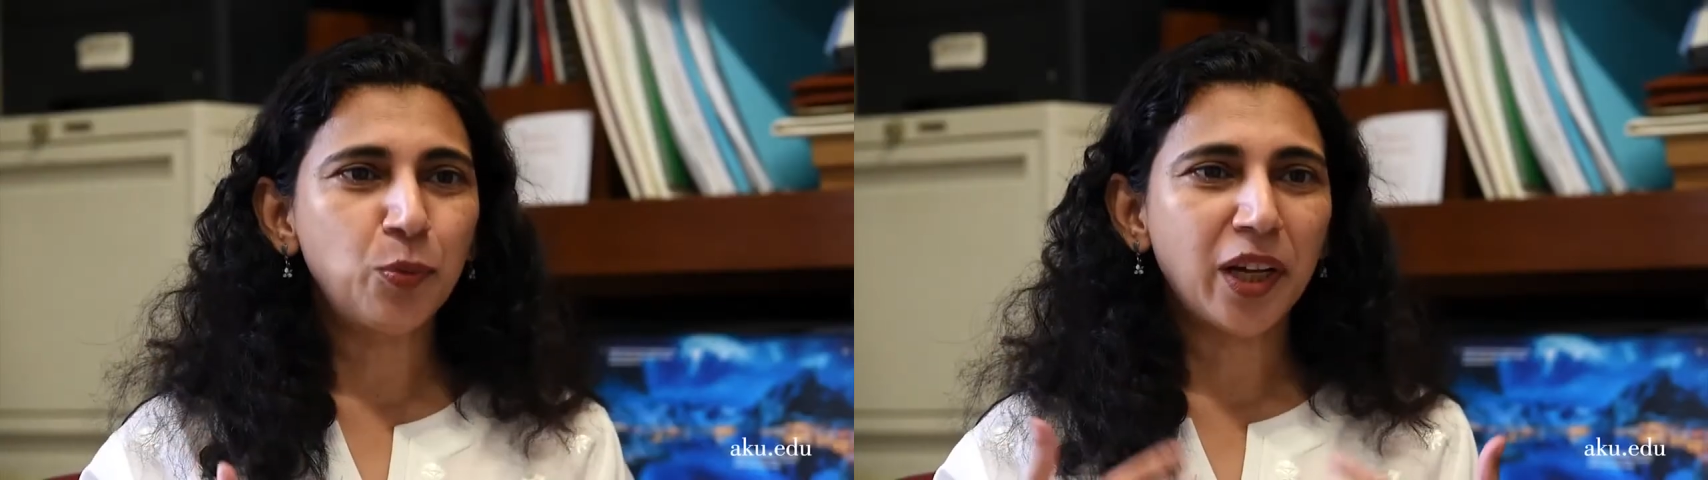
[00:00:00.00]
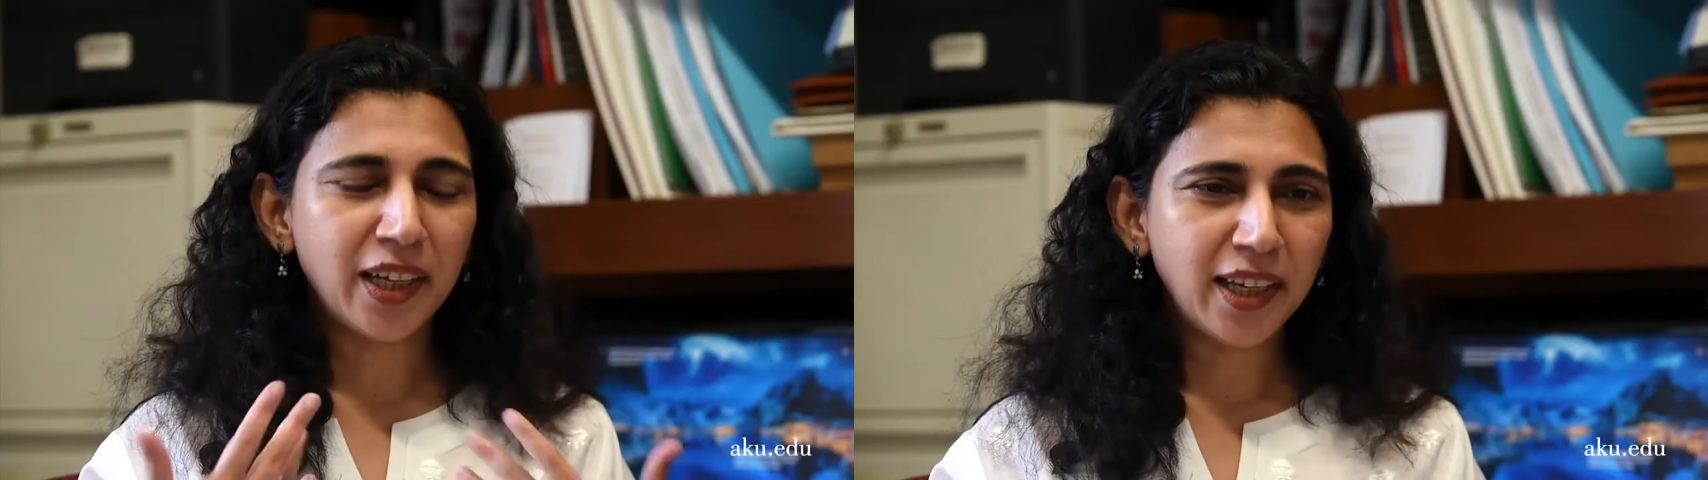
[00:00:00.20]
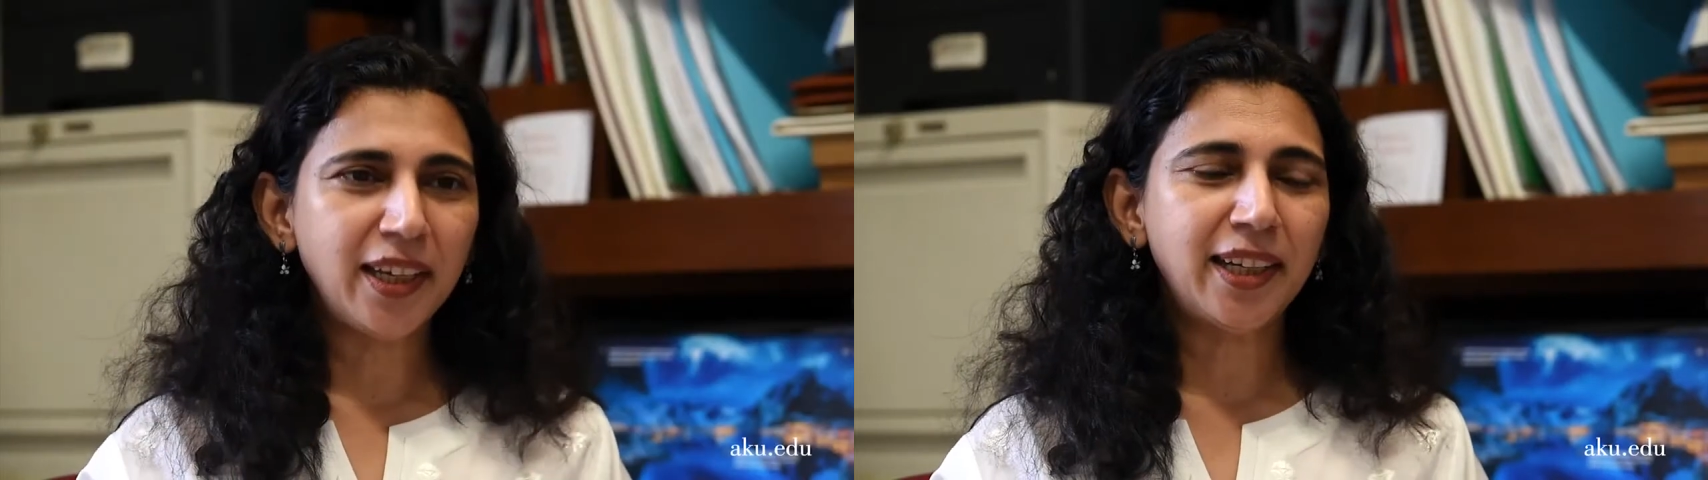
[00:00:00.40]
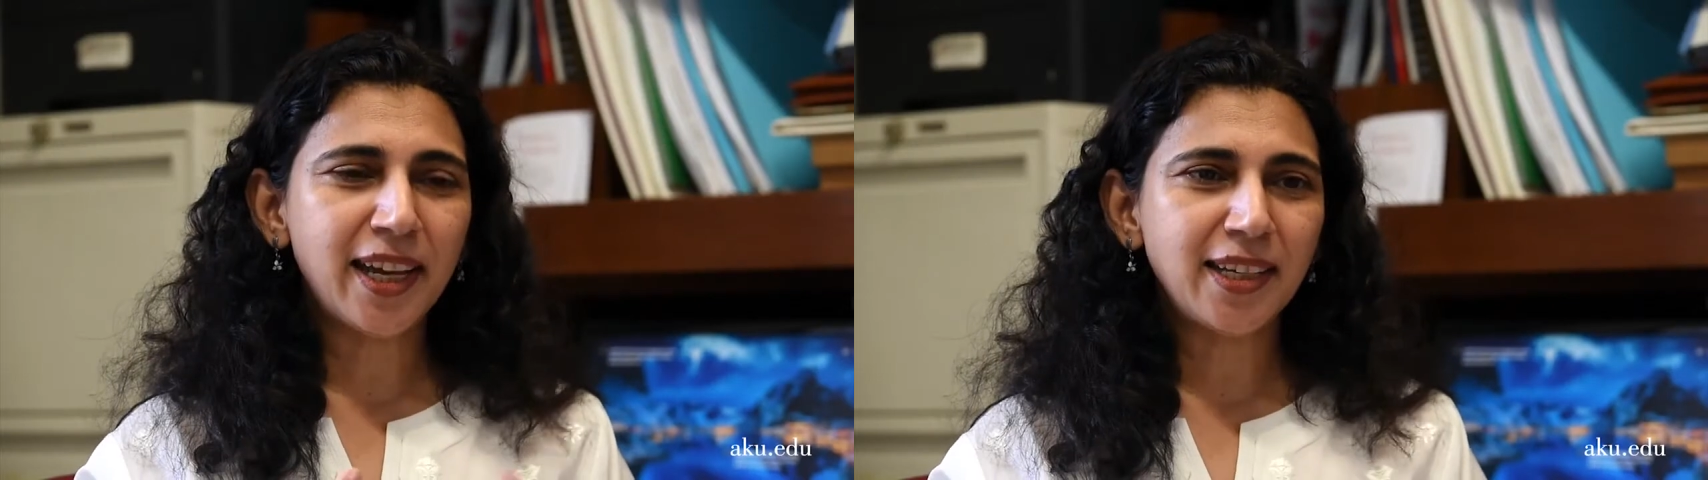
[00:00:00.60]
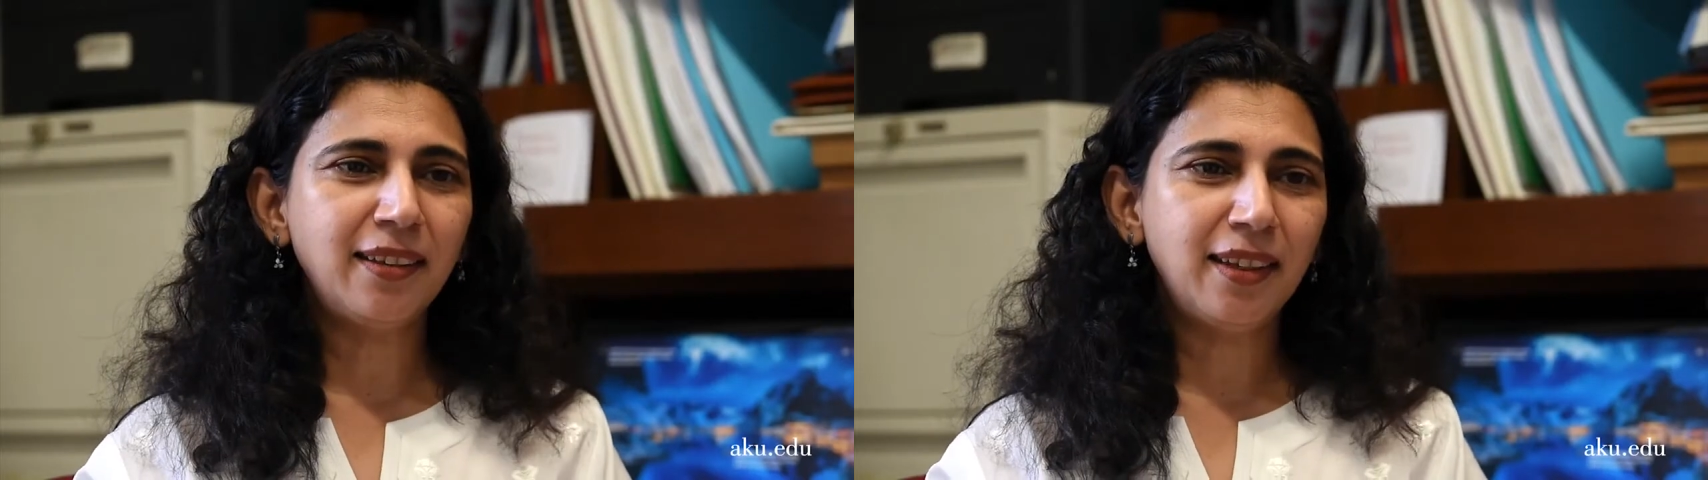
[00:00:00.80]
in working and
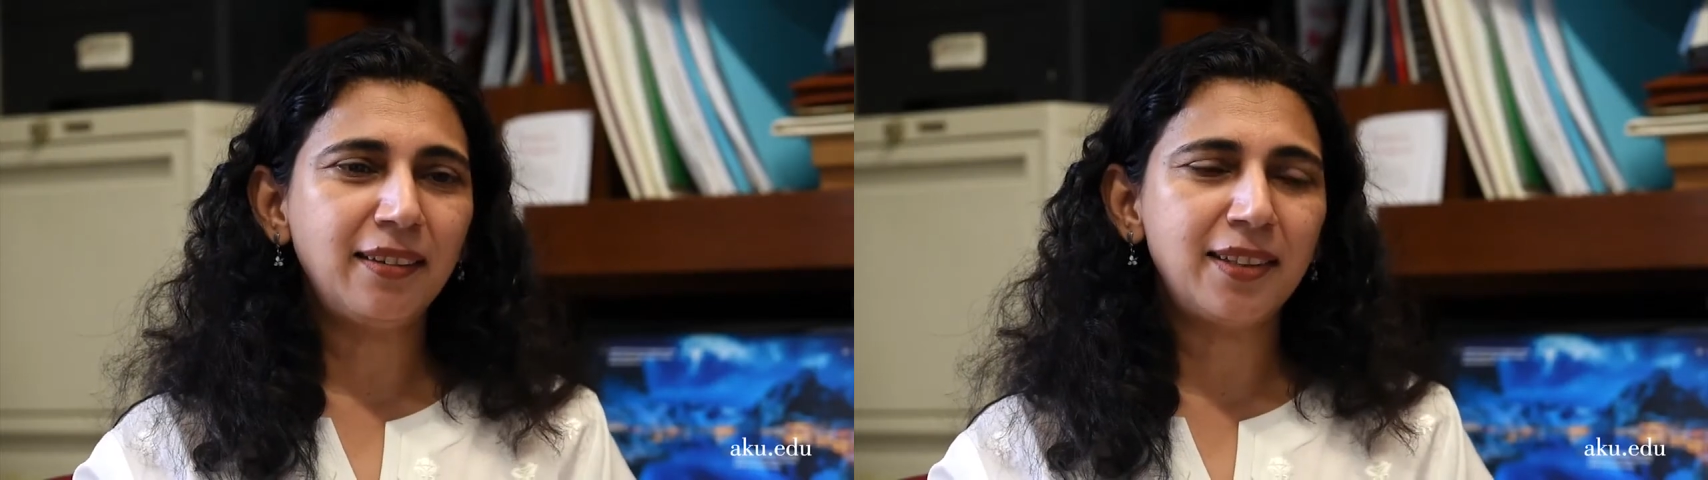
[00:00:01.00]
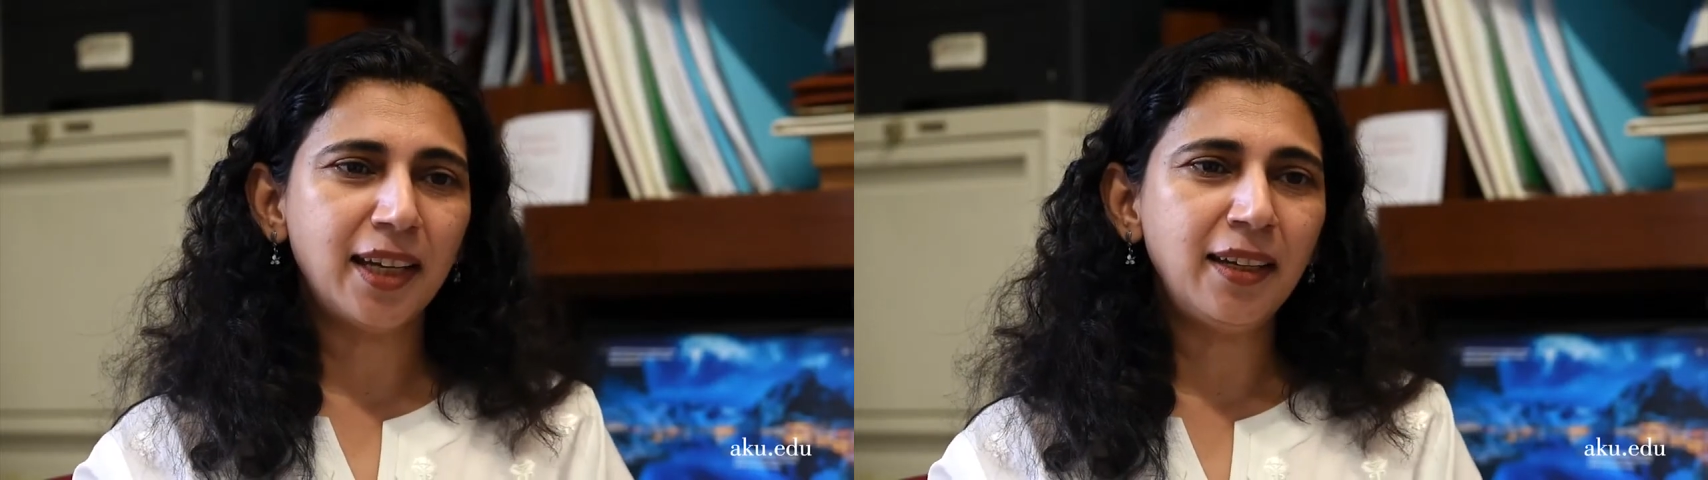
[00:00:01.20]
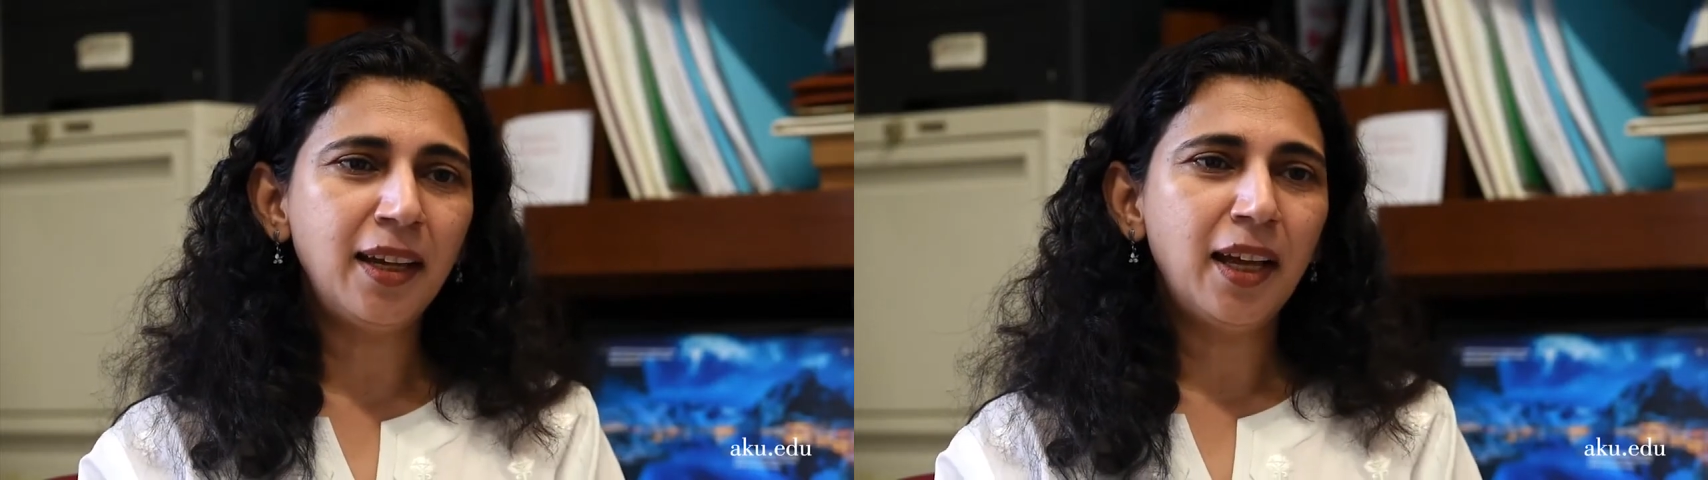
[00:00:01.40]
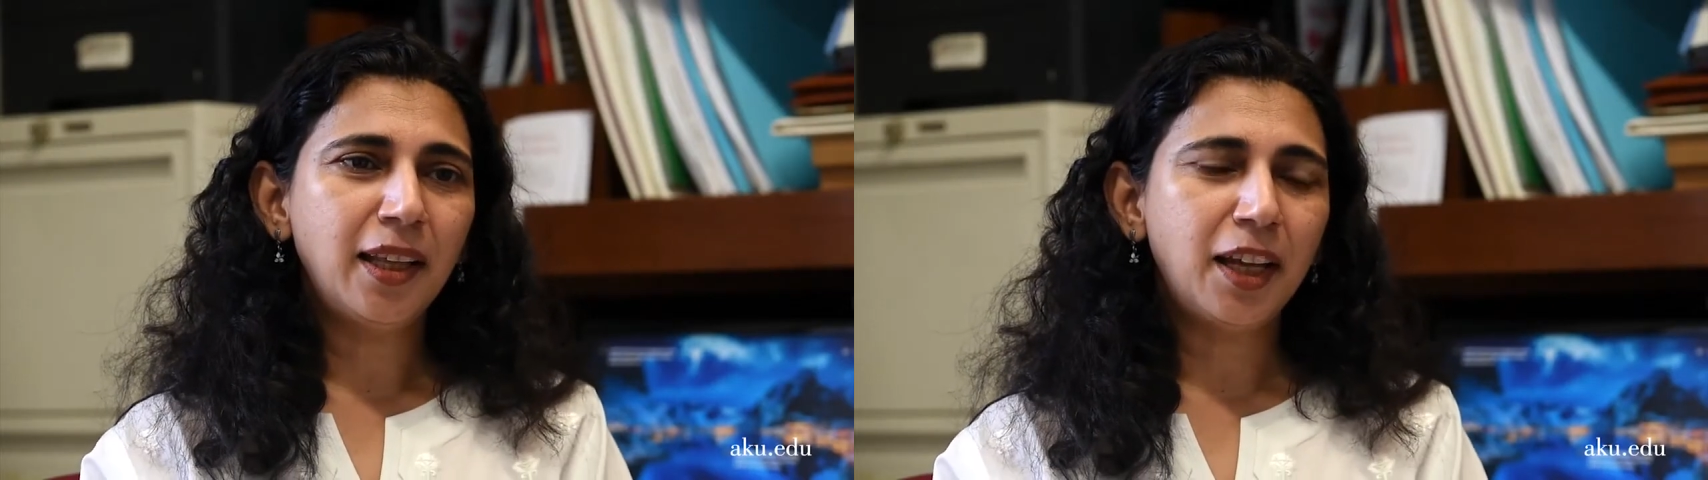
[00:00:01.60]
getting things done